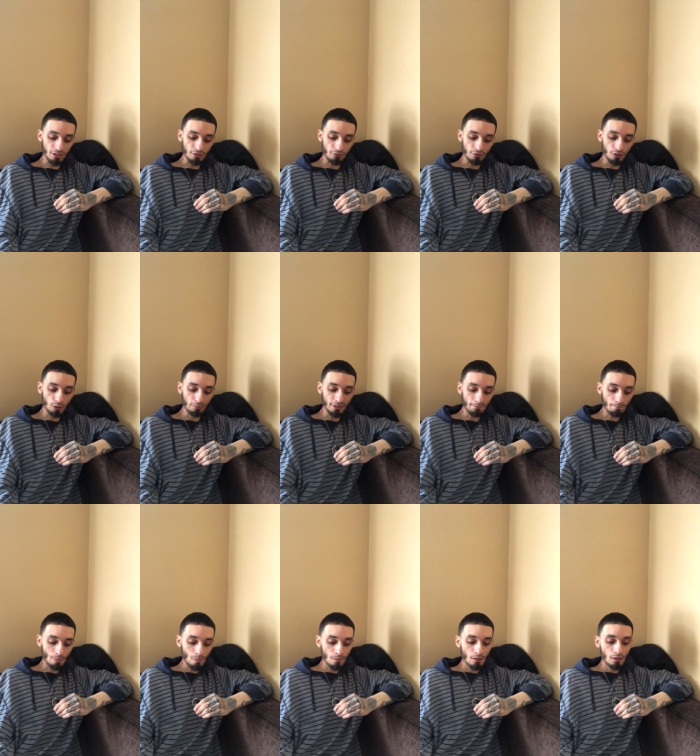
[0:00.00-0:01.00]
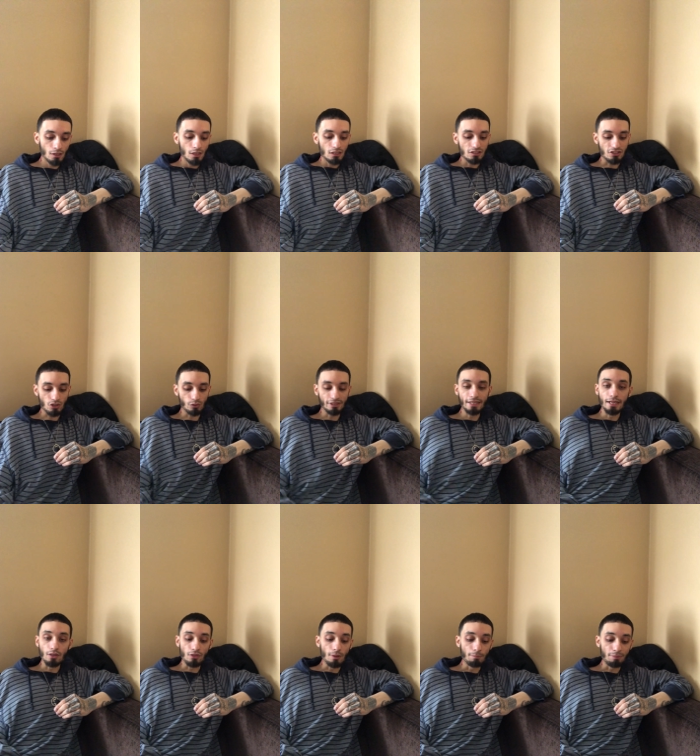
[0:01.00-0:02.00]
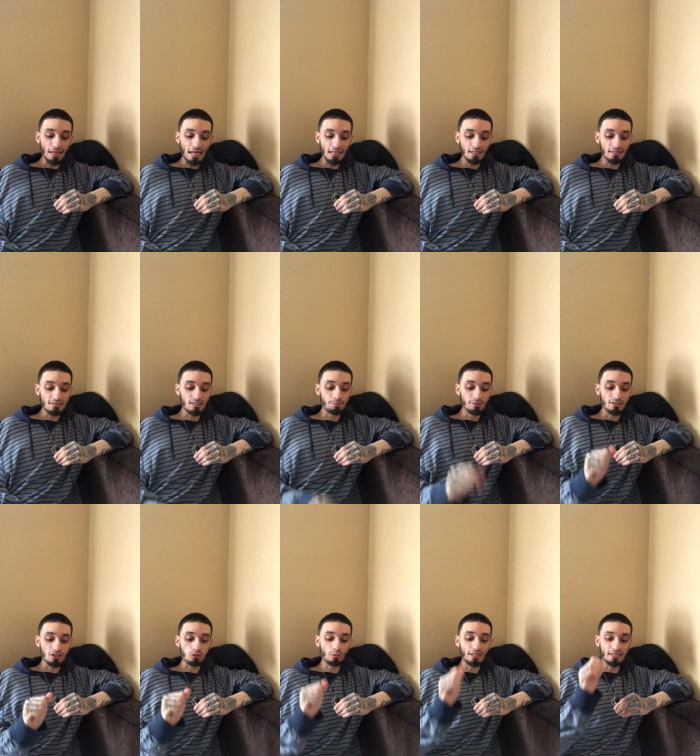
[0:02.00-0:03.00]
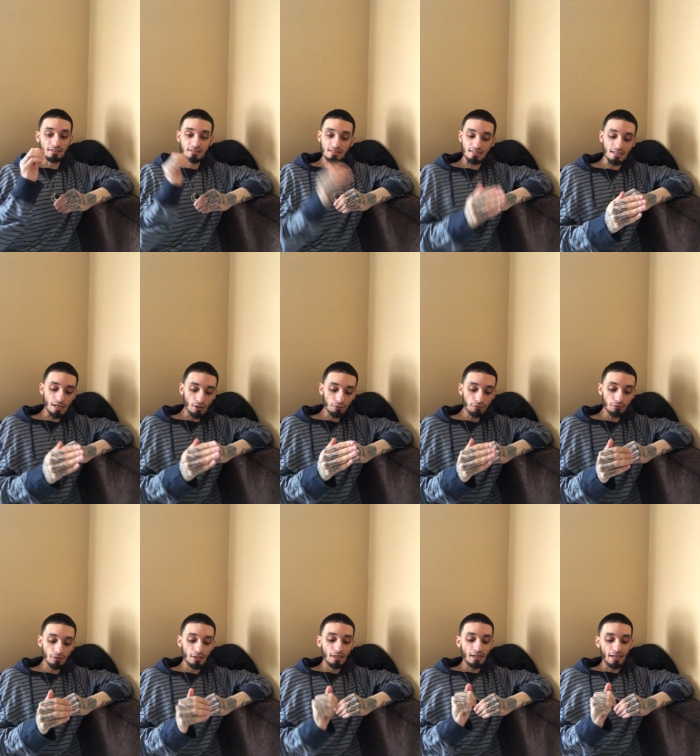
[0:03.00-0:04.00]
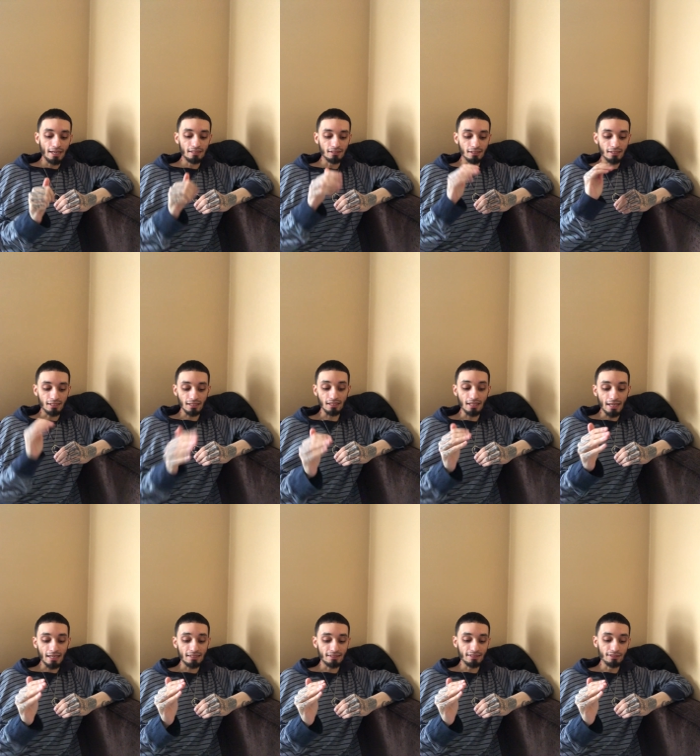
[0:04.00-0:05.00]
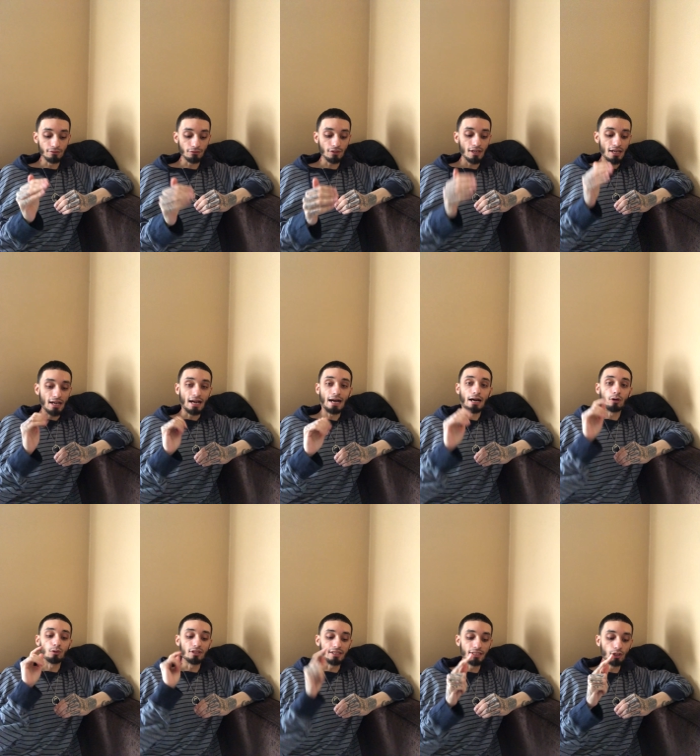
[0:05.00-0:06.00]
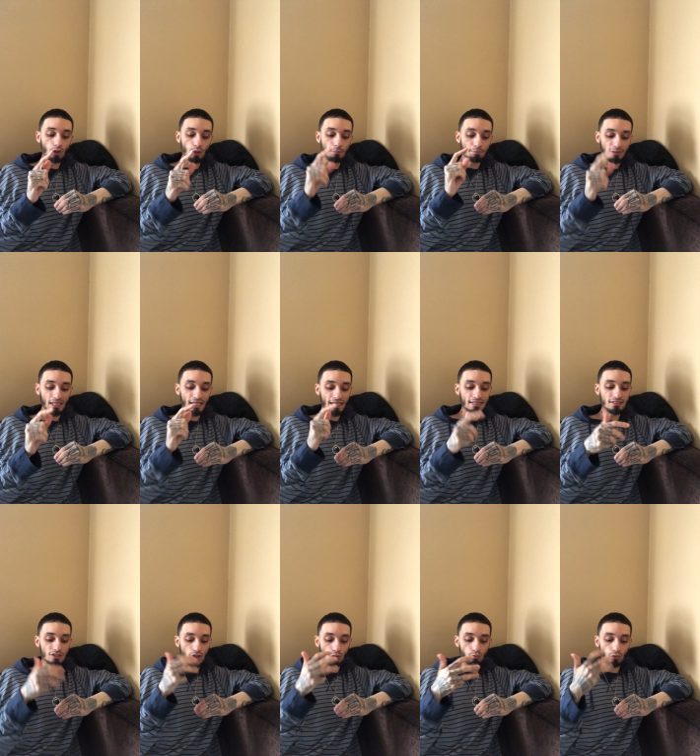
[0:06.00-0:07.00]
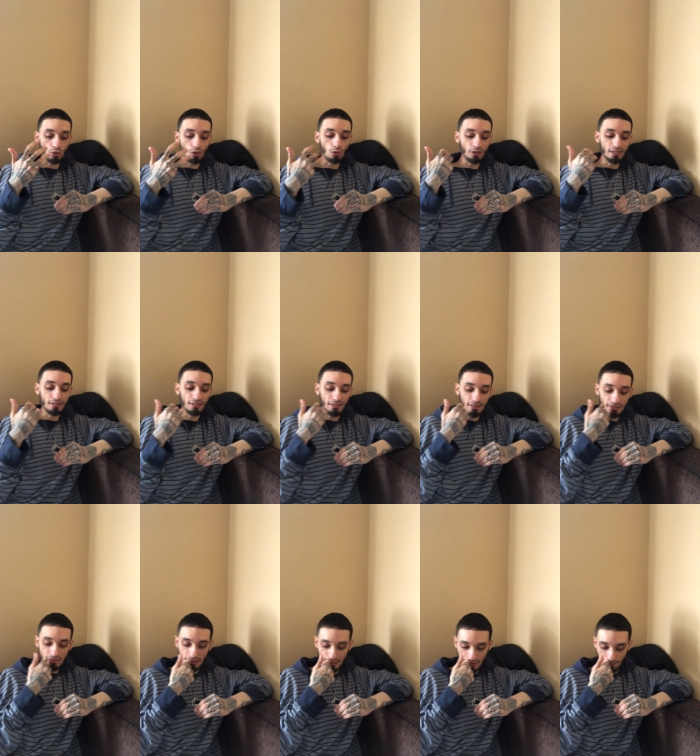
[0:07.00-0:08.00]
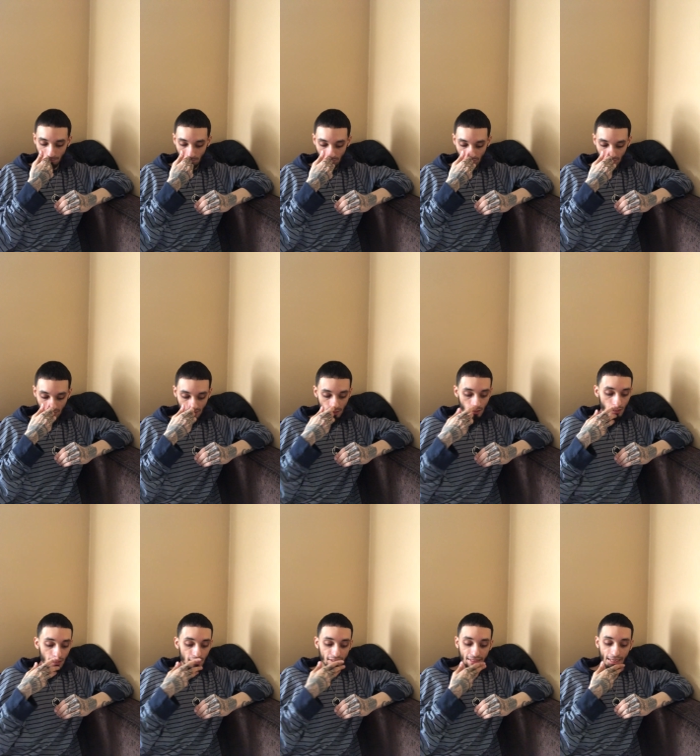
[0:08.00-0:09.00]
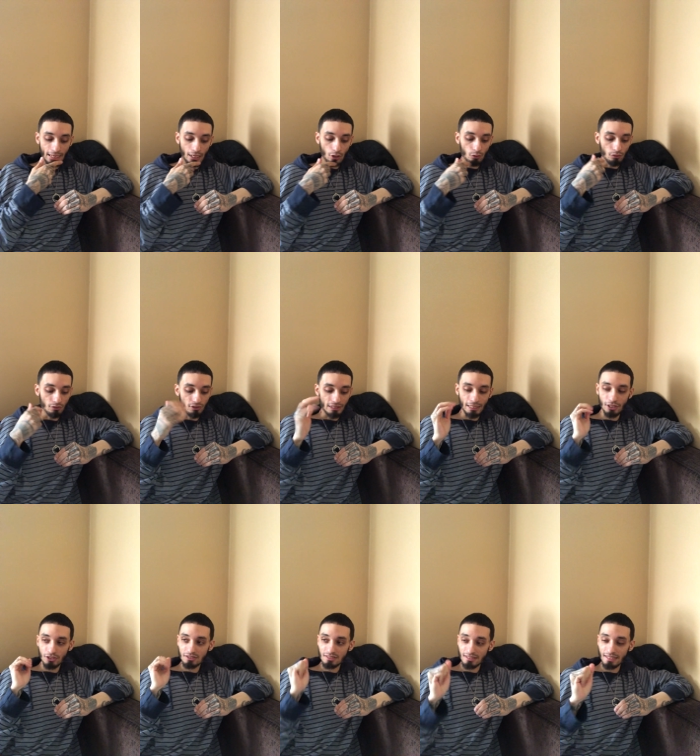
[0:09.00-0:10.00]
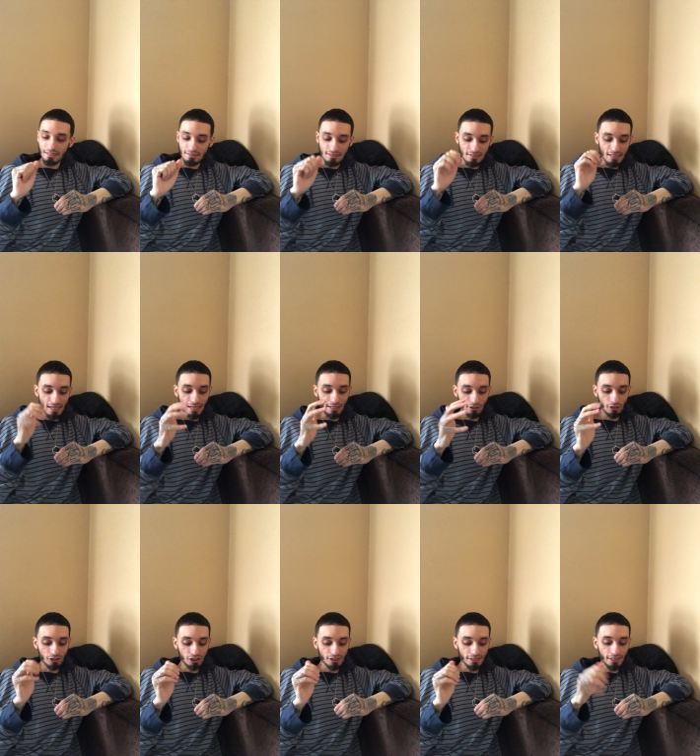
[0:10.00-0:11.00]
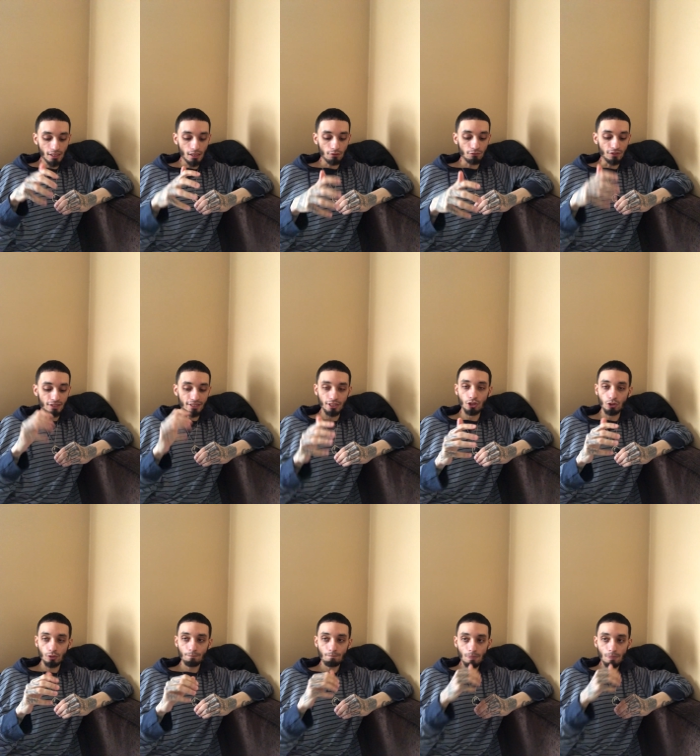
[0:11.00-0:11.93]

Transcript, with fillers: you feel me? So yeah, the balance between self and the collective, how guilt plays a role in this. Now, there's this energy of guilt